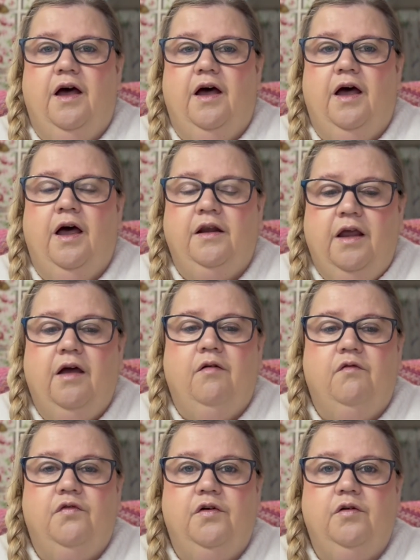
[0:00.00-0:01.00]

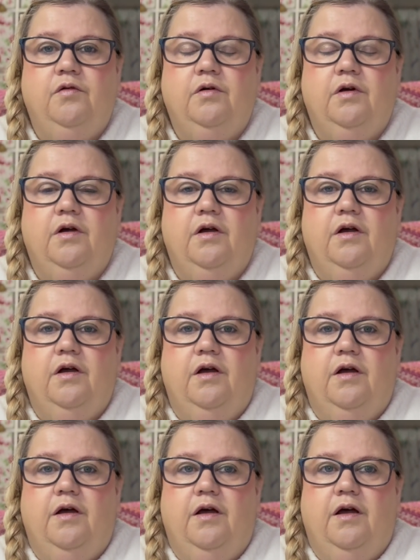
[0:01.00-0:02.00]
unhelpful
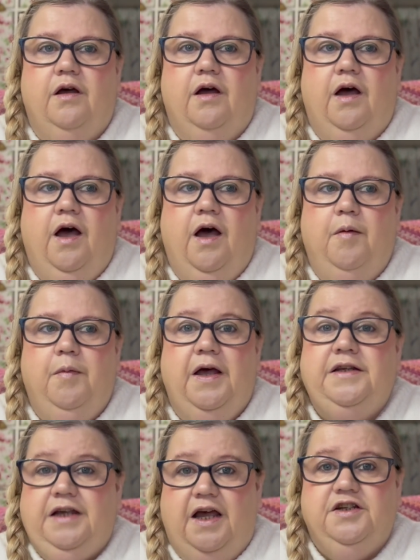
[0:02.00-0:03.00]

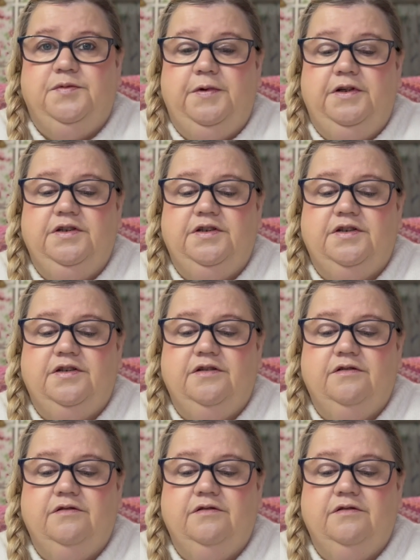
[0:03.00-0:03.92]
attachments,